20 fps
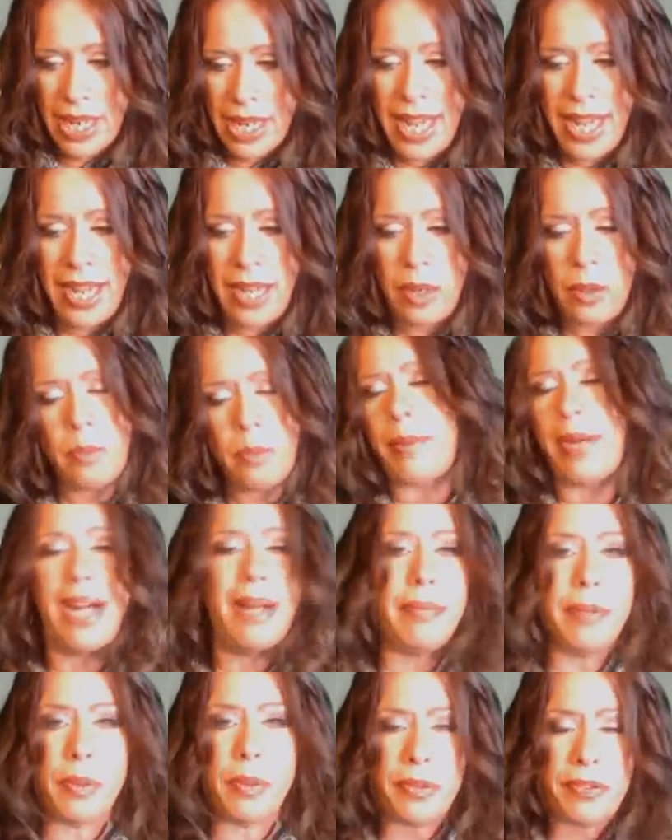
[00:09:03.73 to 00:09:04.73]
how
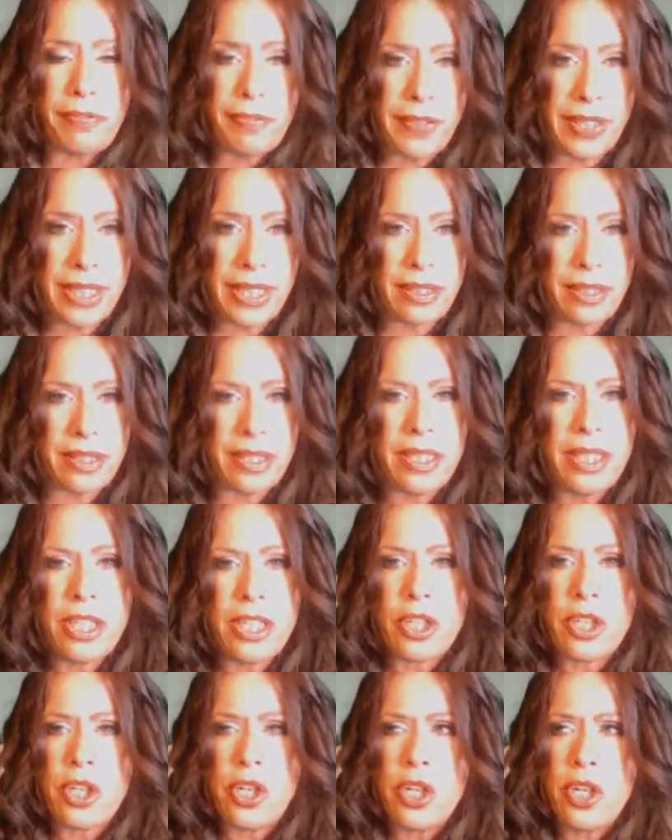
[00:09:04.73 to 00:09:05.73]
Bobby would feel,
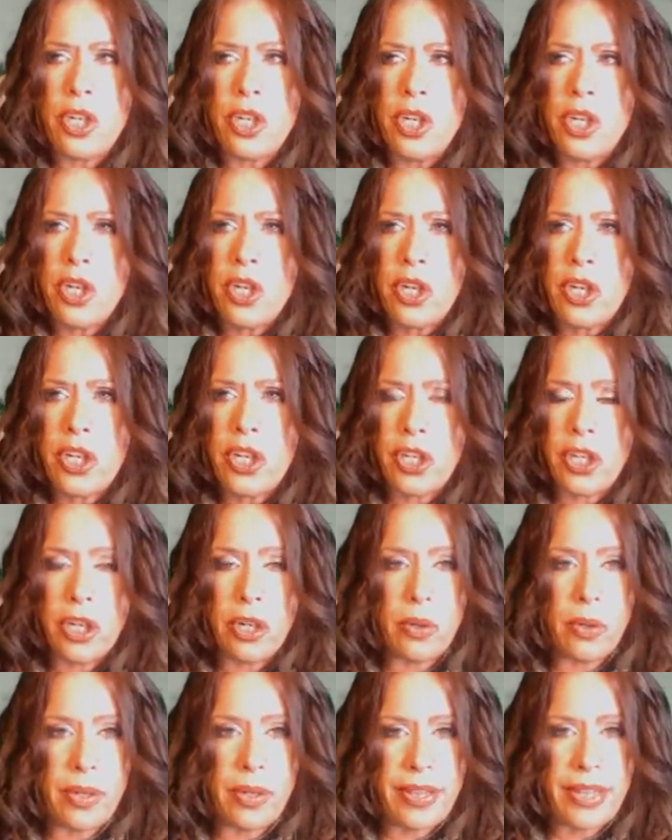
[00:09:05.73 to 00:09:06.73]
you
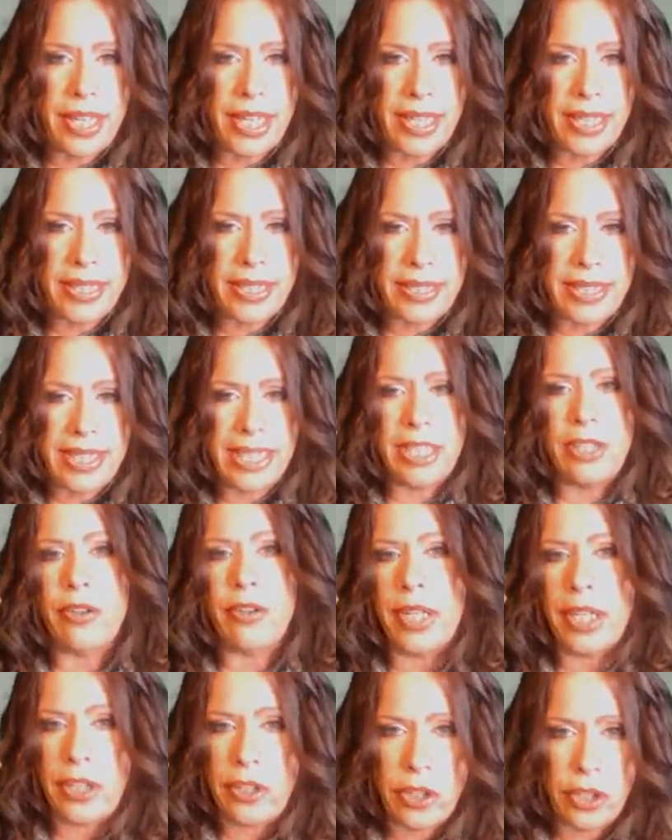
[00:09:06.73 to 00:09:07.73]
know, that
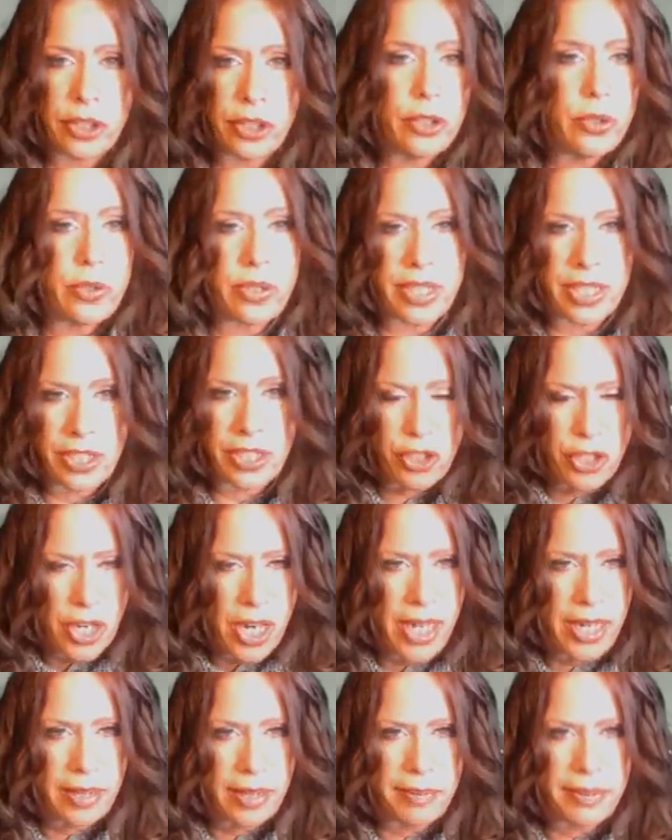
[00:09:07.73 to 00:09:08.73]
Dedering could lose his
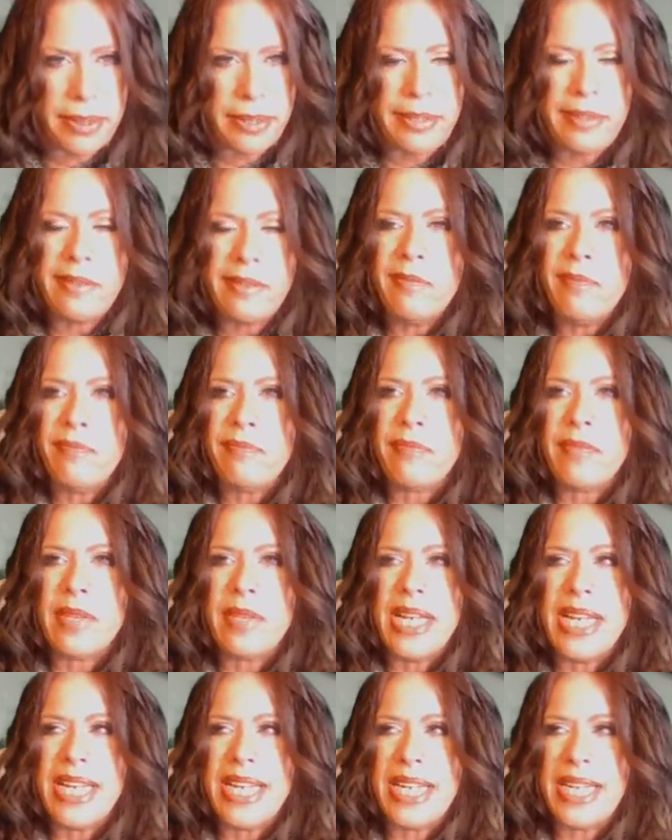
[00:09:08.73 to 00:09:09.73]
job.
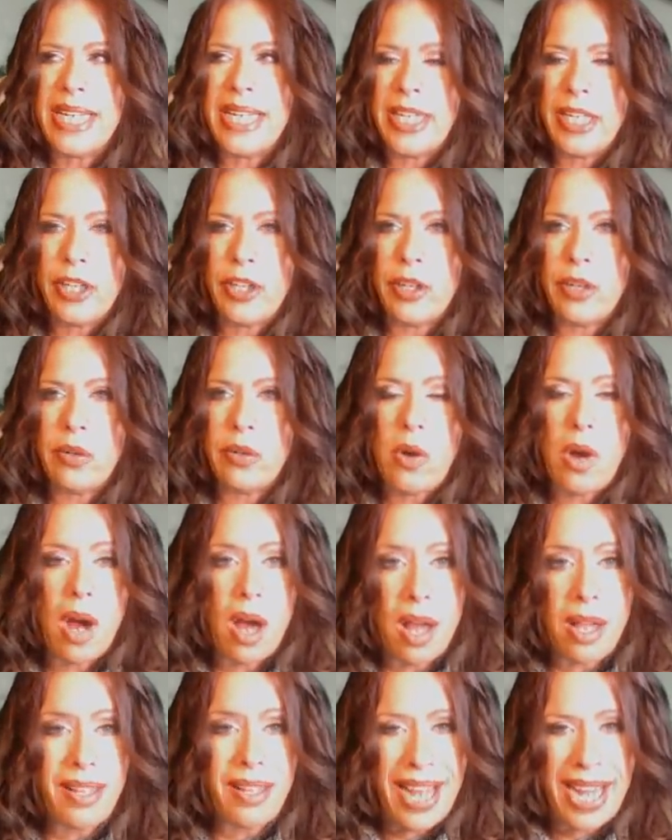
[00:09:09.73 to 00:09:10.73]
It, you know,
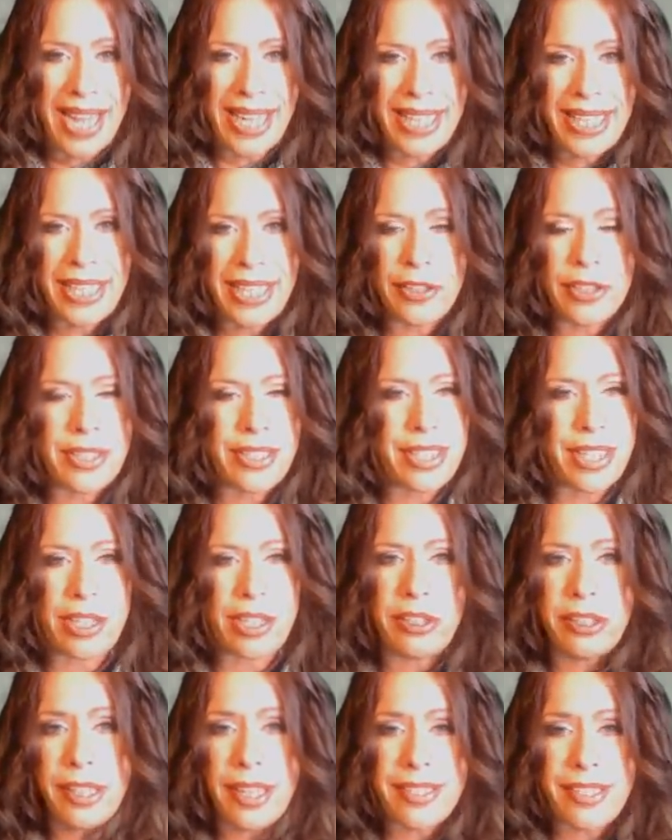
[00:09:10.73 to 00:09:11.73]
all I hear is a
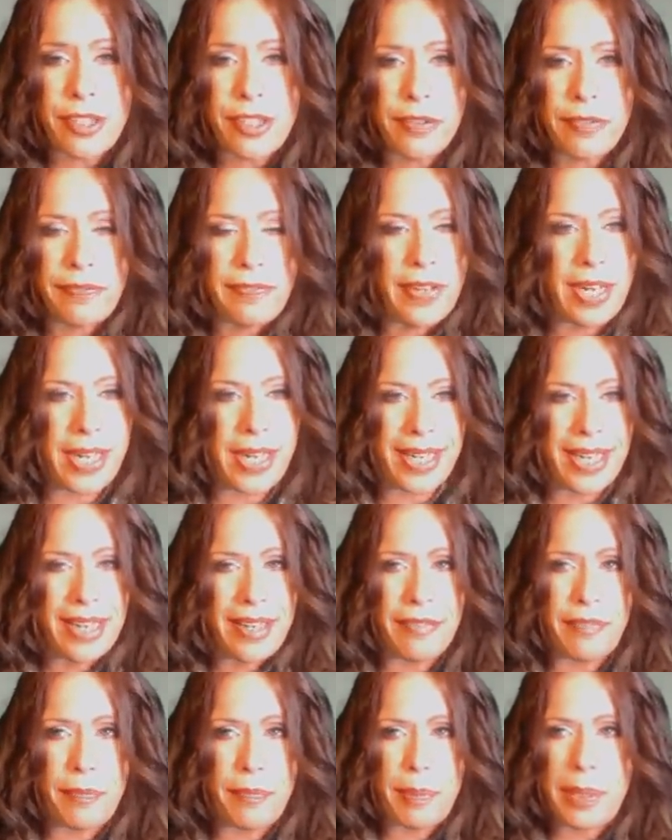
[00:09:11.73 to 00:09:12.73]
clusterfuck
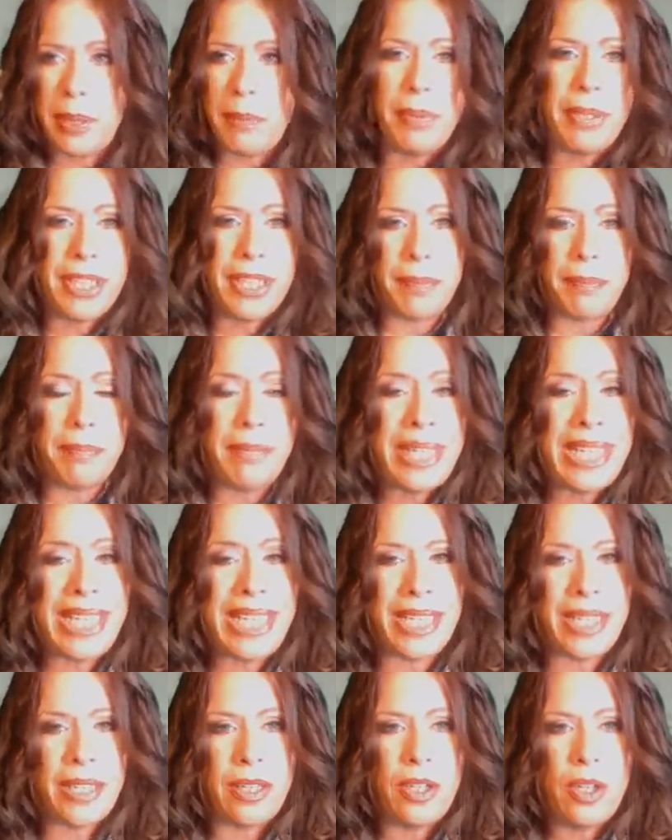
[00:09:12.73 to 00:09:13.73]
of people
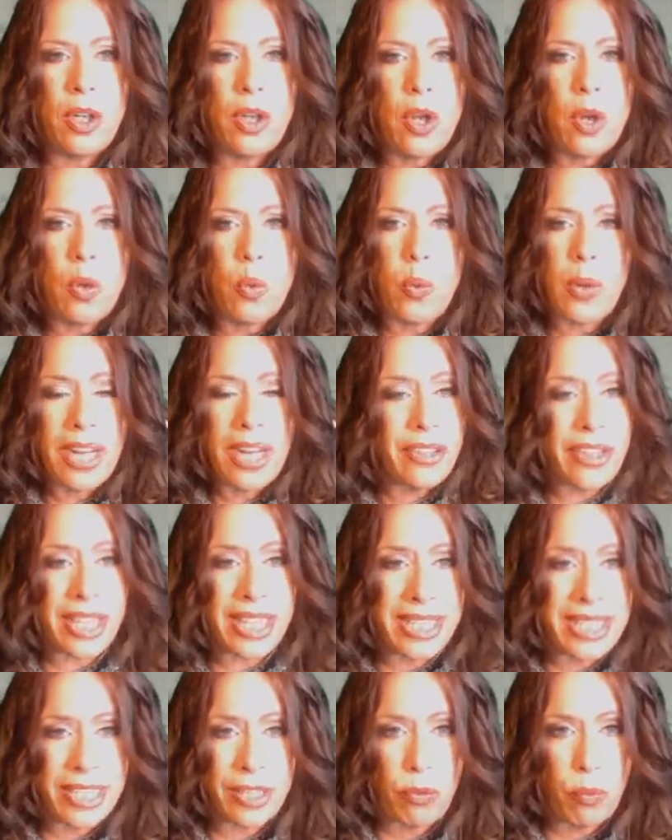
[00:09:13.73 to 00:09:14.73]
admitting where they
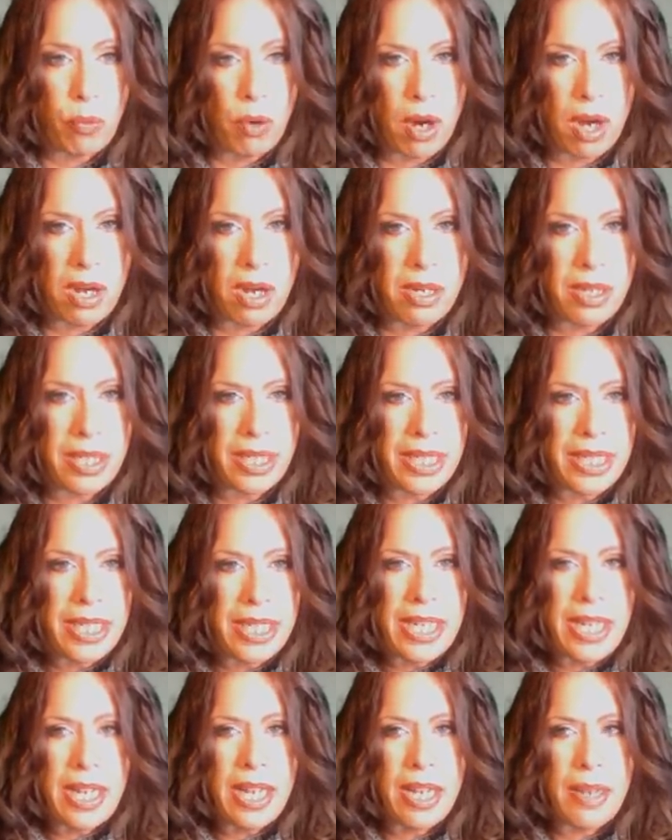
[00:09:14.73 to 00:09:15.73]
did wrong
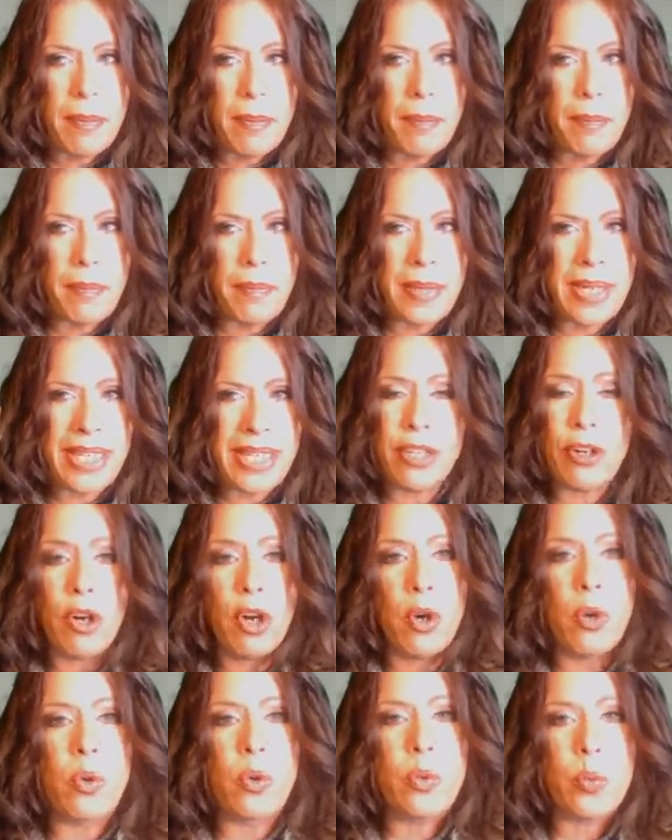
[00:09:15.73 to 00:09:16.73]
in their
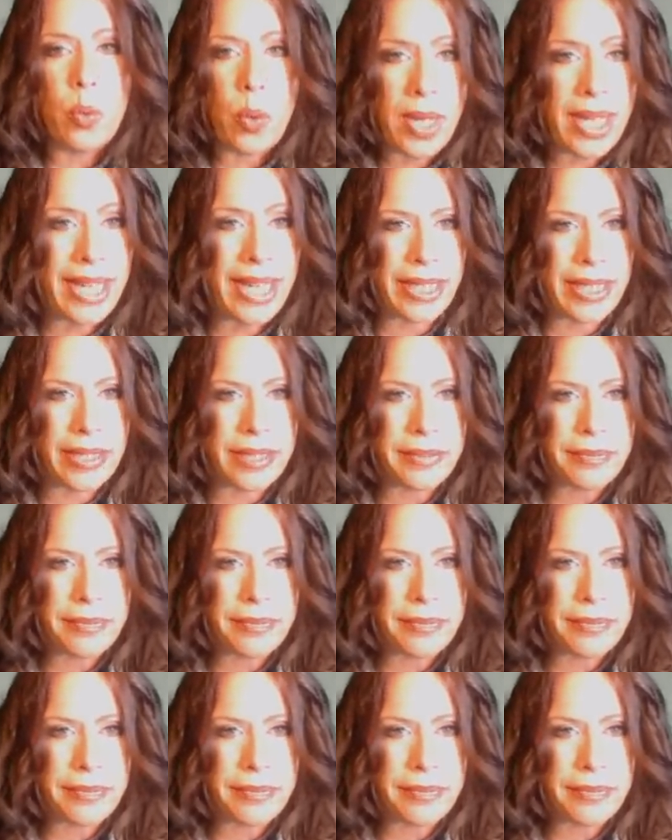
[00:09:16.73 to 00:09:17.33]
own way.